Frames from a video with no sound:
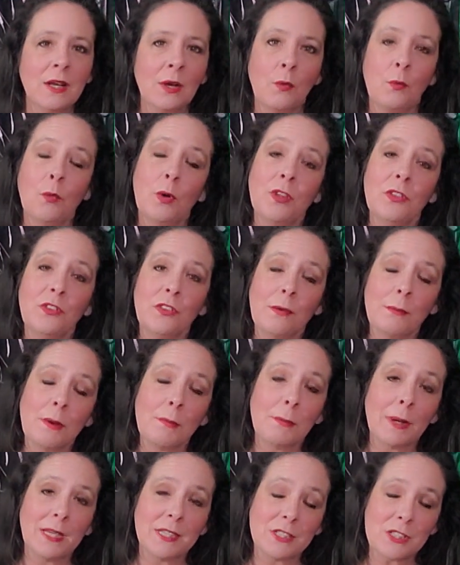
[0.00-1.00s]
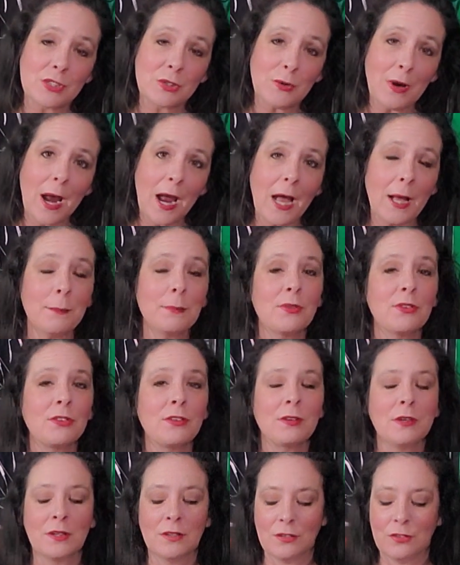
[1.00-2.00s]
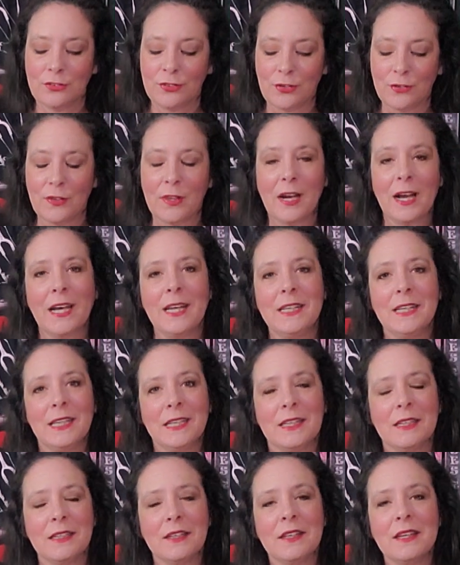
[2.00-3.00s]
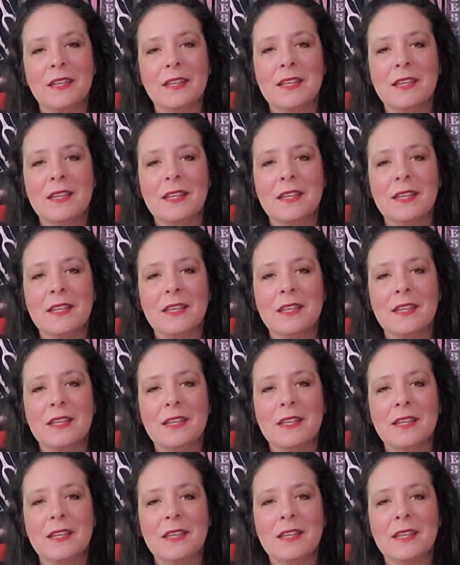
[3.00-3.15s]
with some of my scraps so that I can